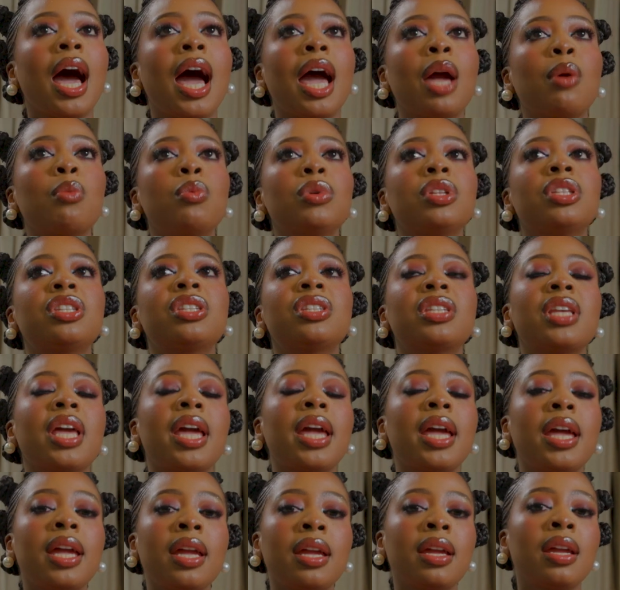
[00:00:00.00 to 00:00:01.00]
I would
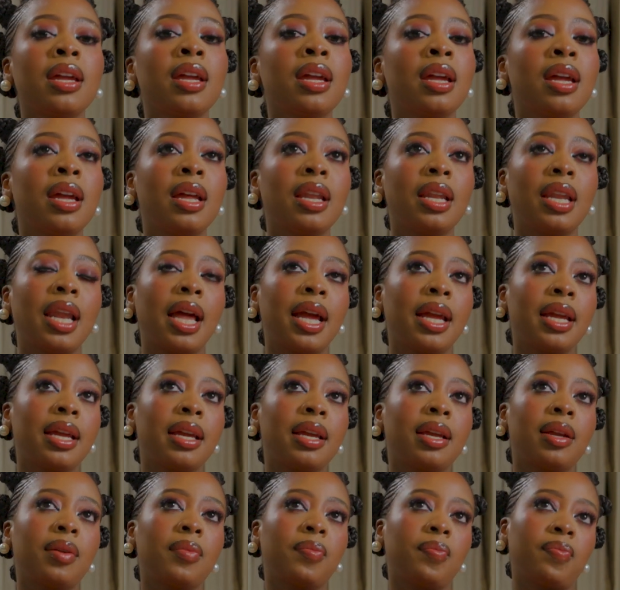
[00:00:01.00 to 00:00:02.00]
say
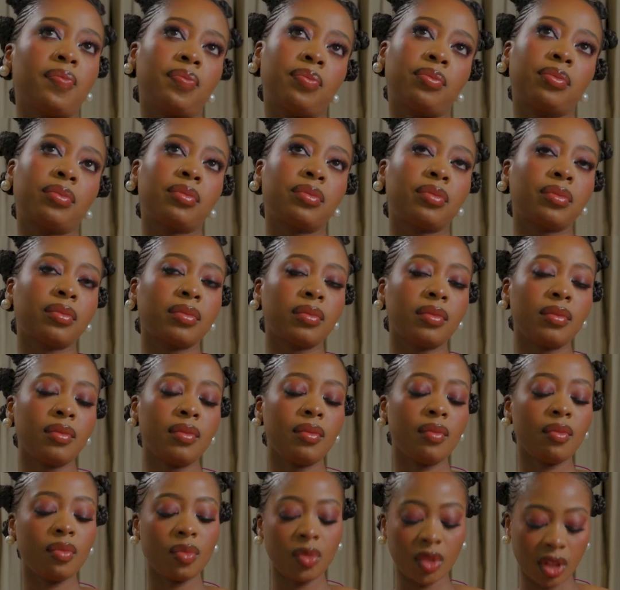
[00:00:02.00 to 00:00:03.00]
like
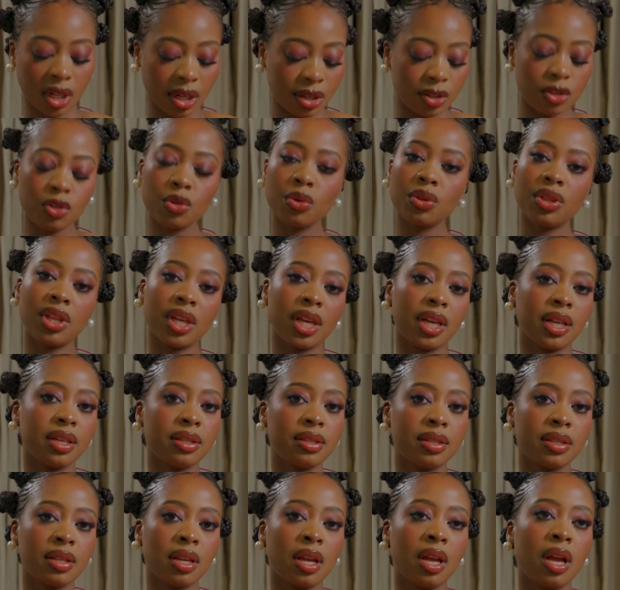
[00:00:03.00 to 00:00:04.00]
two
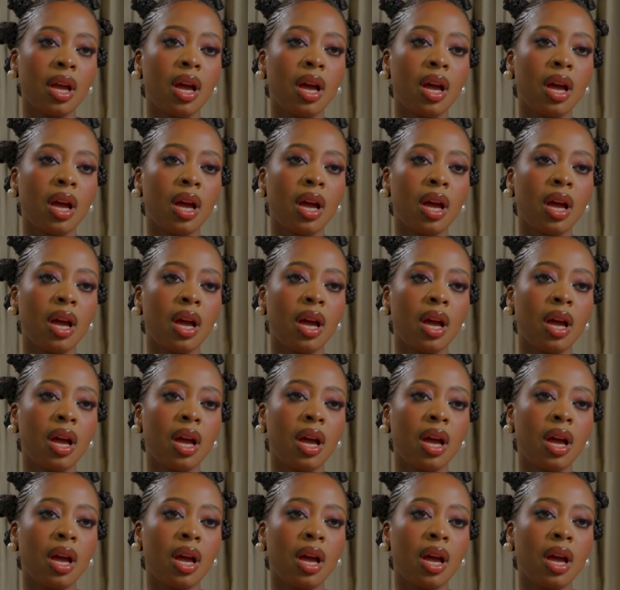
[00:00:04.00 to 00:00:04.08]
things.